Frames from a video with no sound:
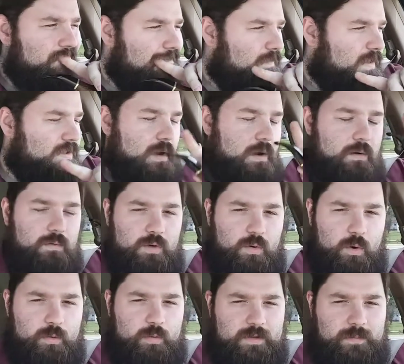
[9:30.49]
So
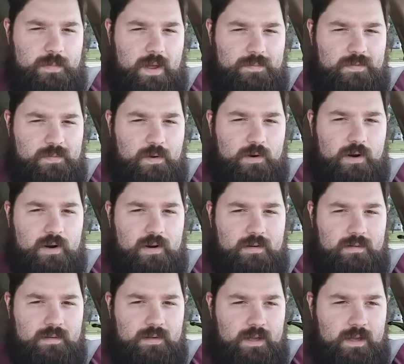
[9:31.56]
Northwest Pipe Smoker,
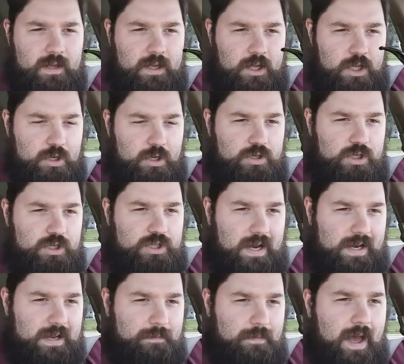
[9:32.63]
you should
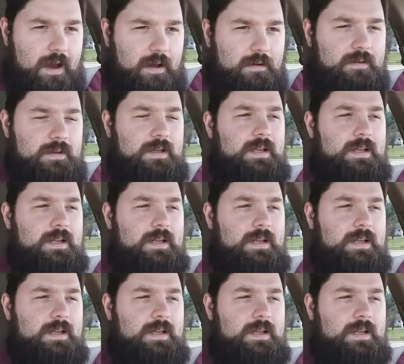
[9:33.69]
check him out.